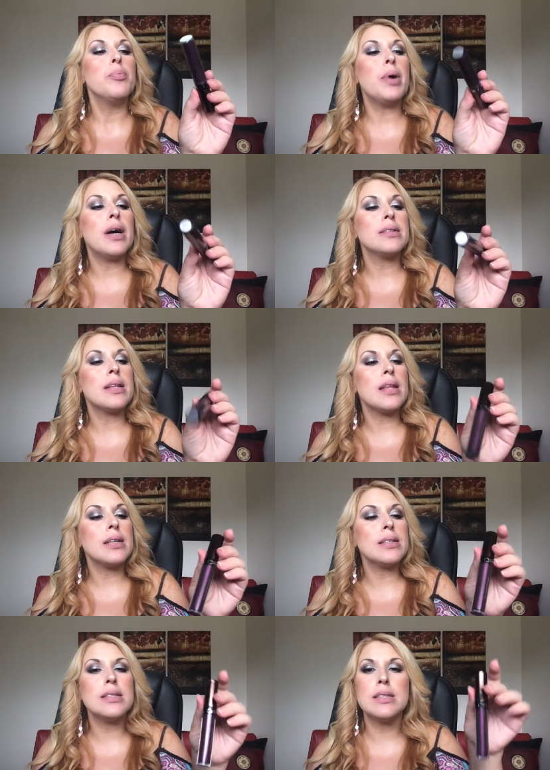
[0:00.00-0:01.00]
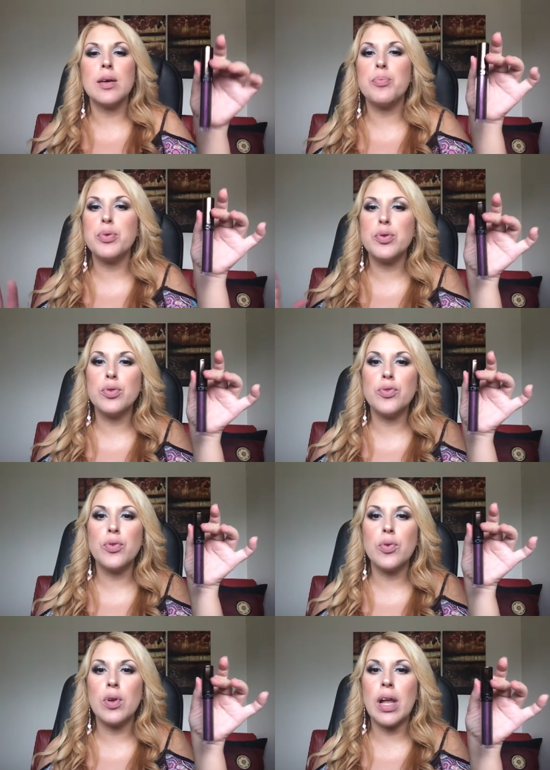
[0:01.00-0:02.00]
But that is a
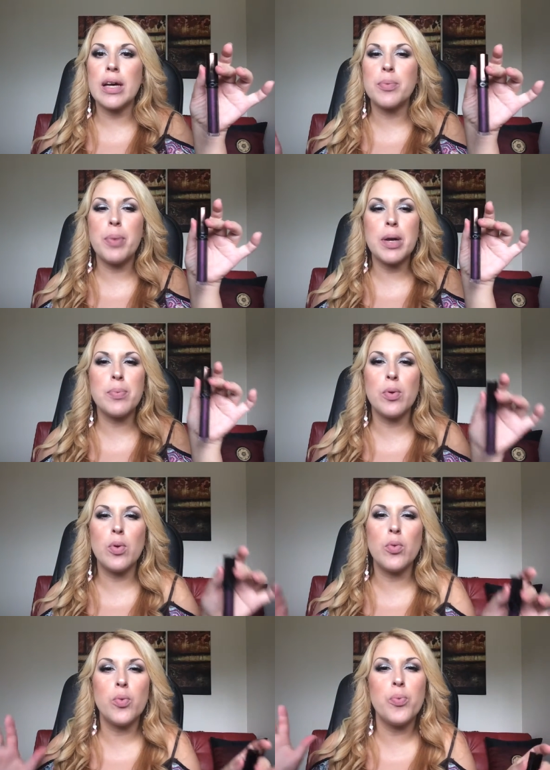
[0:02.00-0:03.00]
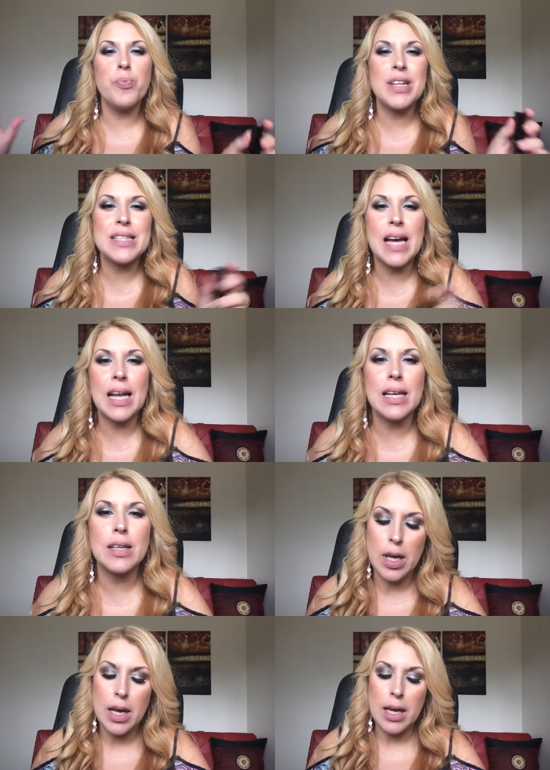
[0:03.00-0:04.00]
beautiful, like purple
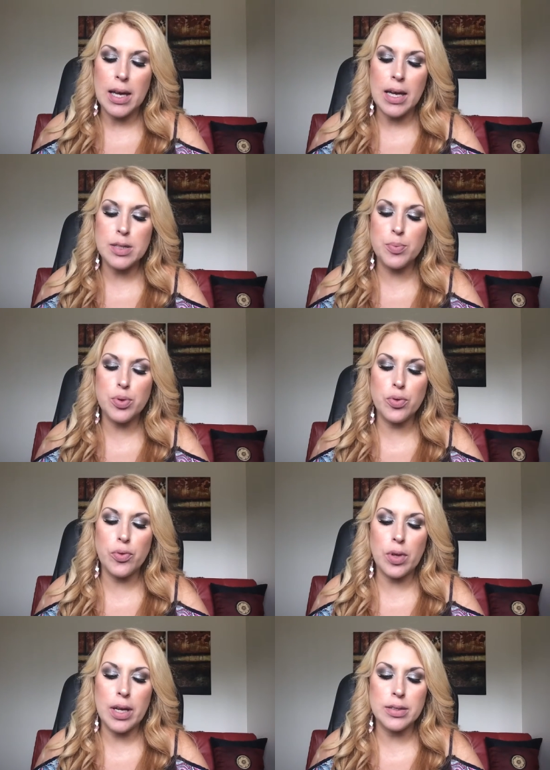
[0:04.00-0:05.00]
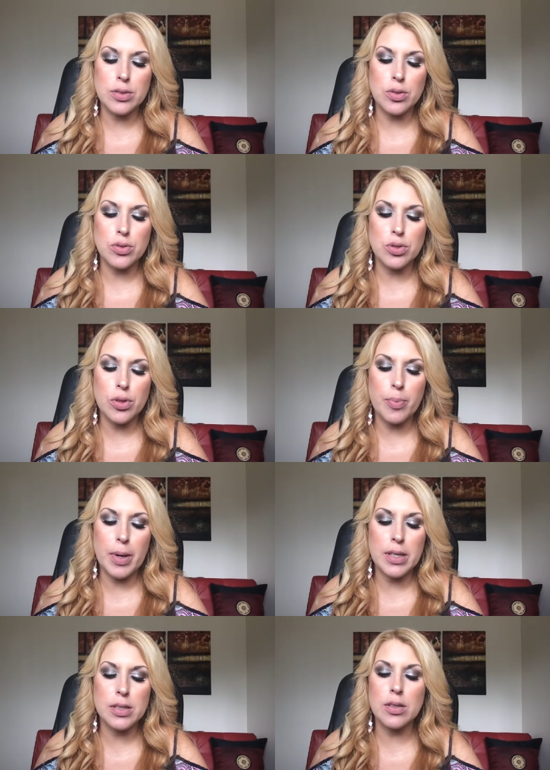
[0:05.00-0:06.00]
metallic. It has beautiful undertones. So the
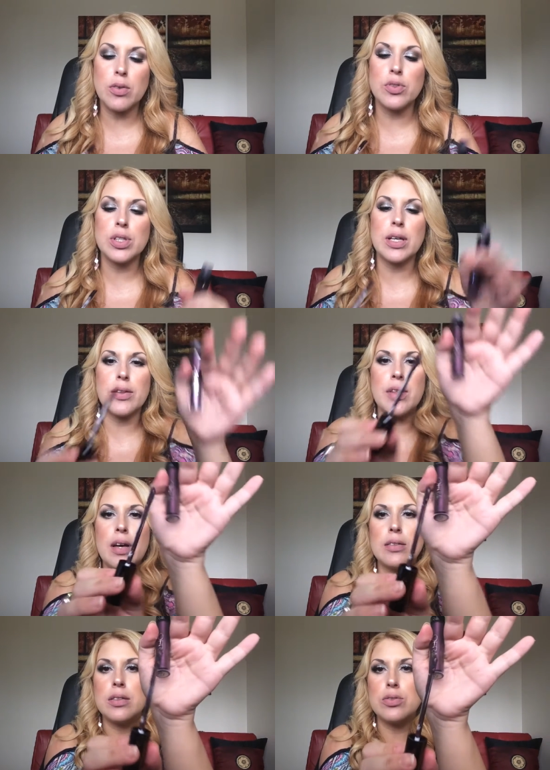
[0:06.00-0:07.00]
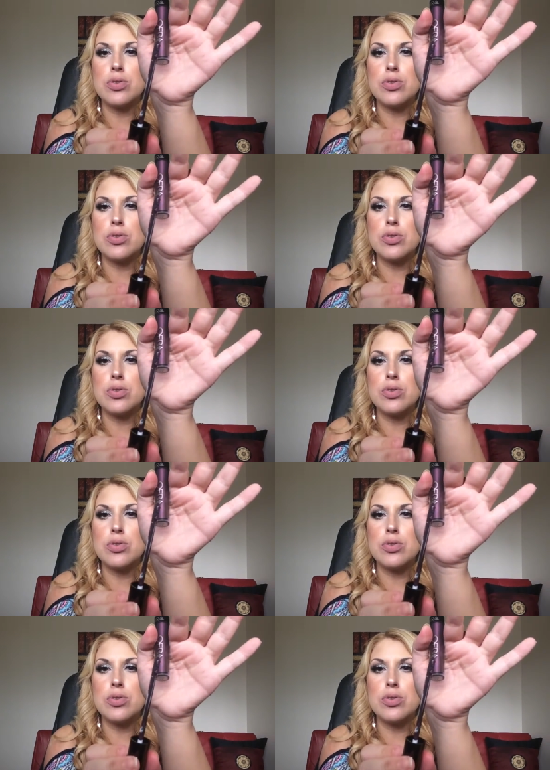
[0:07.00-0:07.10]
packaging looks like that.